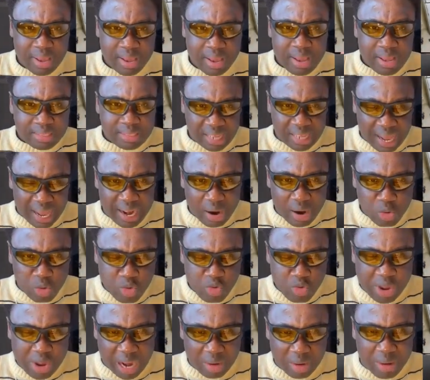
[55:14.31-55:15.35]
Sam, I wouldn't
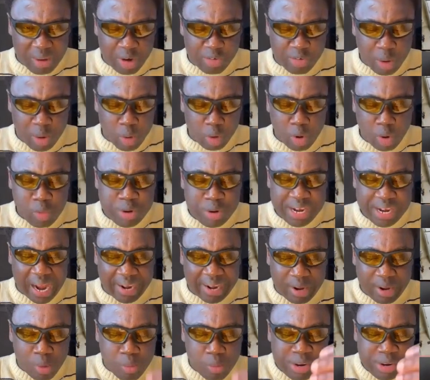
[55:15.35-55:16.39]
understand your own Munia,
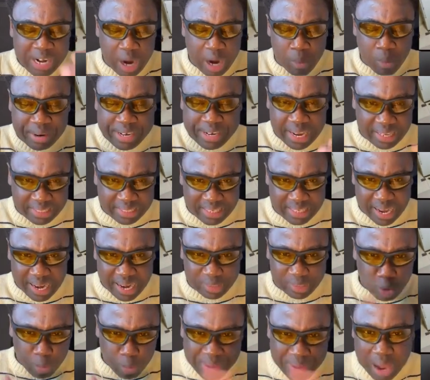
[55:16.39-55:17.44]
Odianetia, and
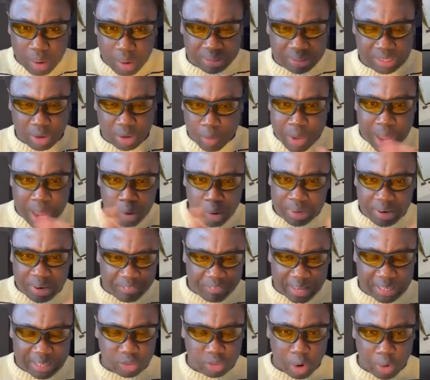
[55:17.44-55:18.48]
so be our
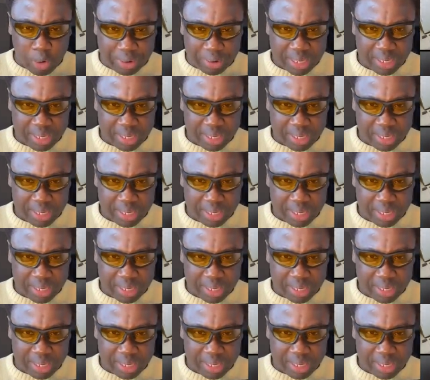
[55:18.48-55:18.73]
different story.